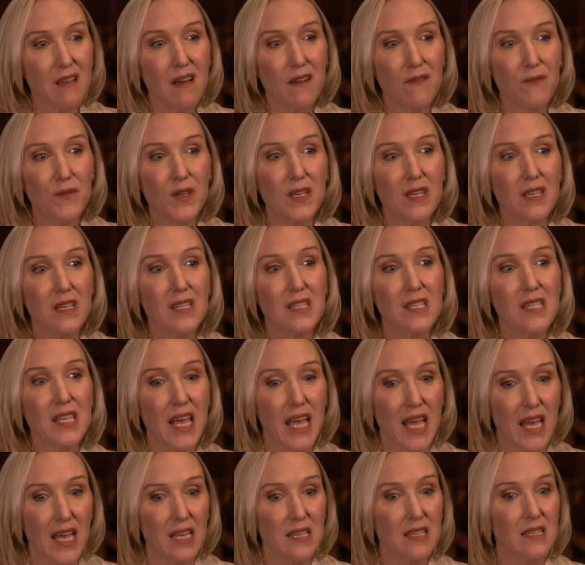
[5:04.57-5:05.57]
confidence
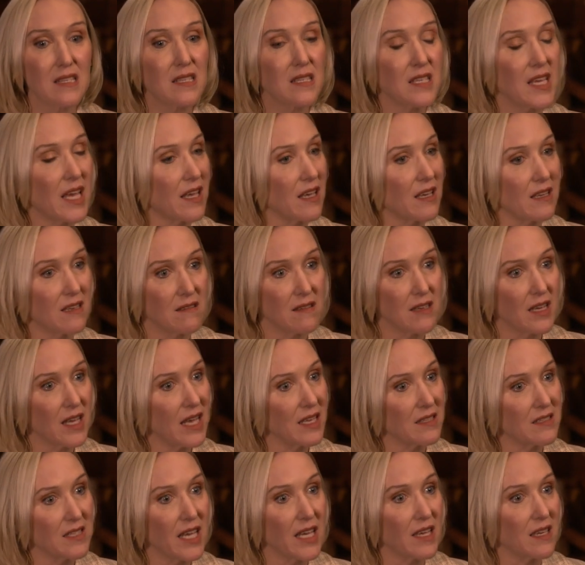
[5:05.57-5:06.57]
has taken
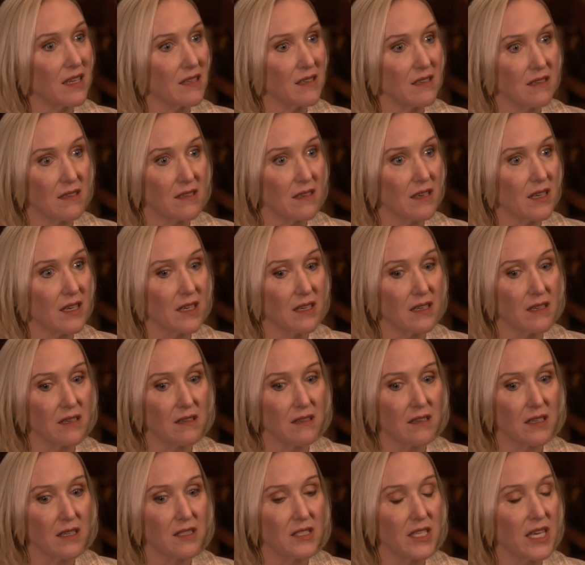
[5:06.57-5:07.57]
taken a,
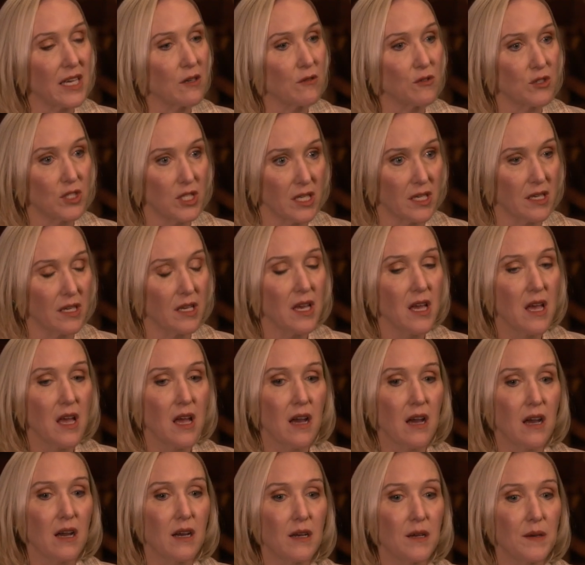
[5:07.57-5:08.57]
a, a downtick. Mm
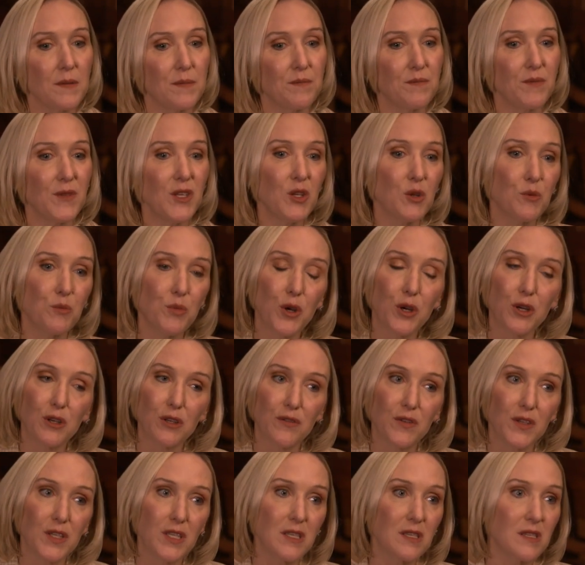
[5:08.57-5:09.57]
-hmm. um, you know, part
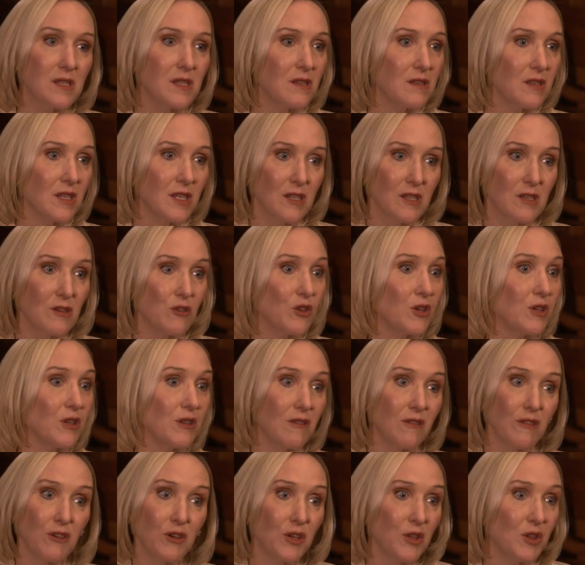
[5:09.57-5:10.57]
of it is is look at
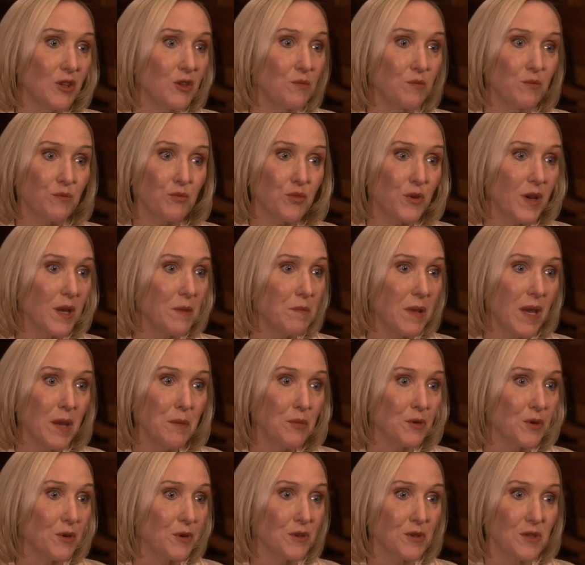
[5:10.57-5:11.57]
look at the
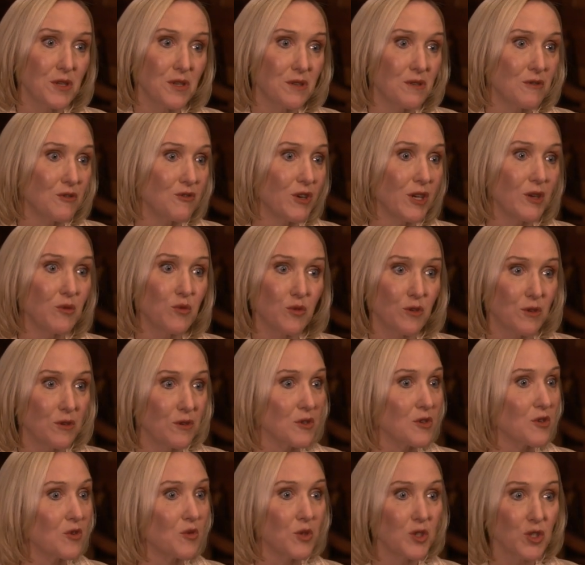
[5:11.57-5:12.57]
papers, the trade
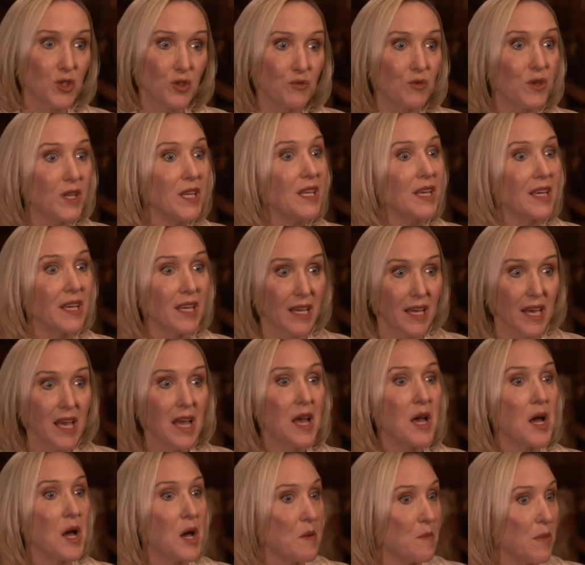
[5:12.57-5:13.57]
wars, or what you're reading
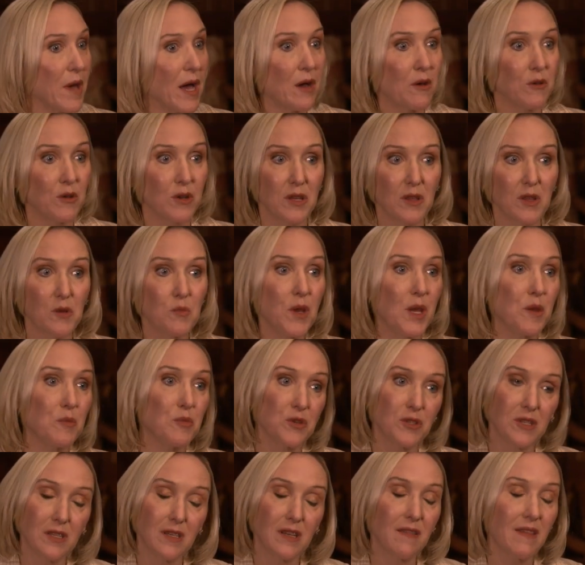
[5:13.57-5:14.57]
about in the
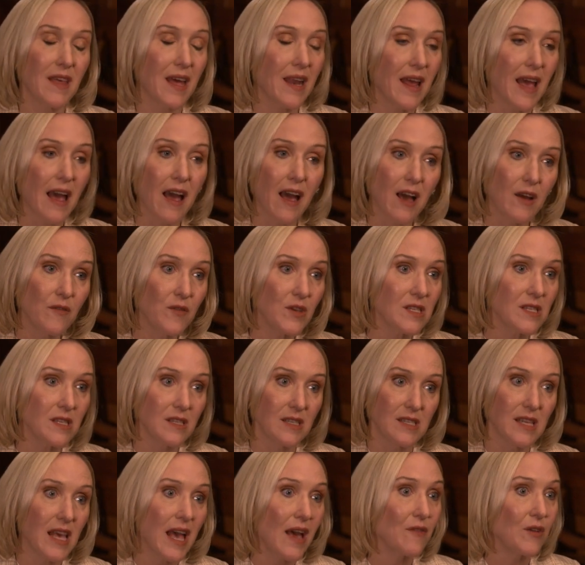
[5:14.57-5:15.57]
papers, and that
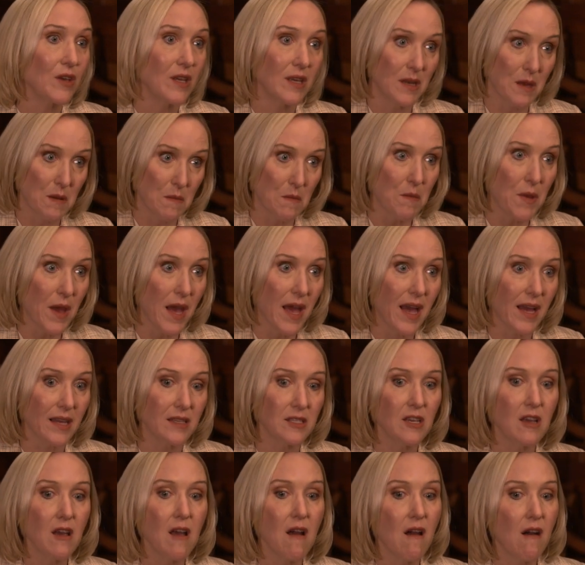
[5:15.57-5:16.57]
obviously is having an
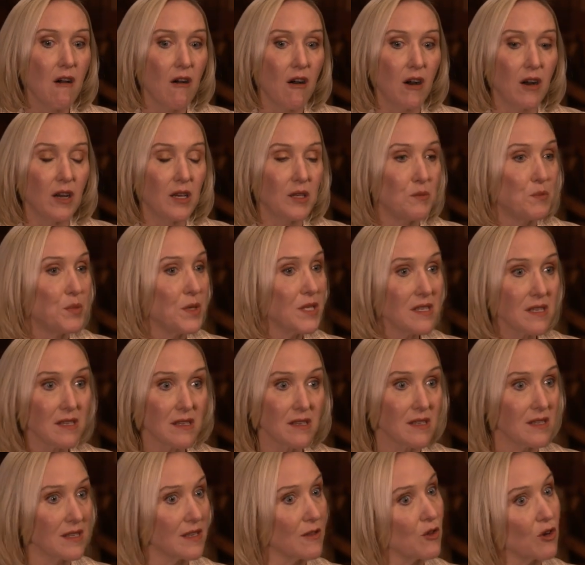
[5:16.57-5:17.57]
impact on
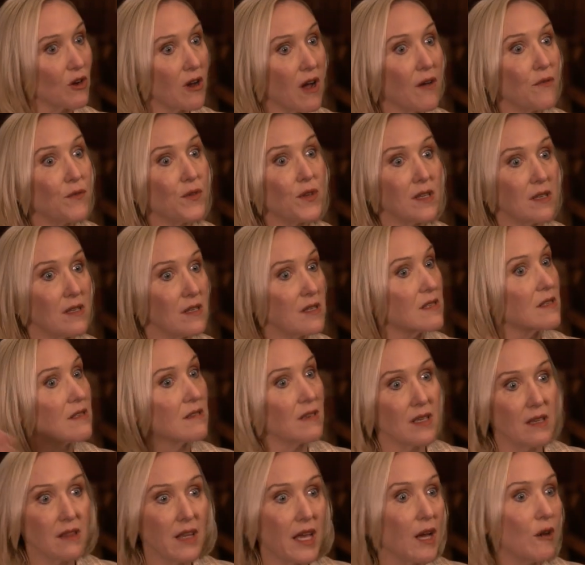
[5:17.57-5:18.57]
businesses and their confidence
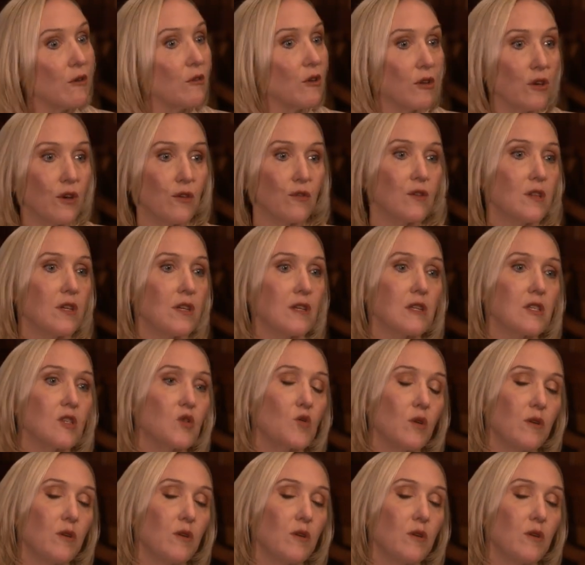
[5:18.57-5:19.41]
in the outlook over the next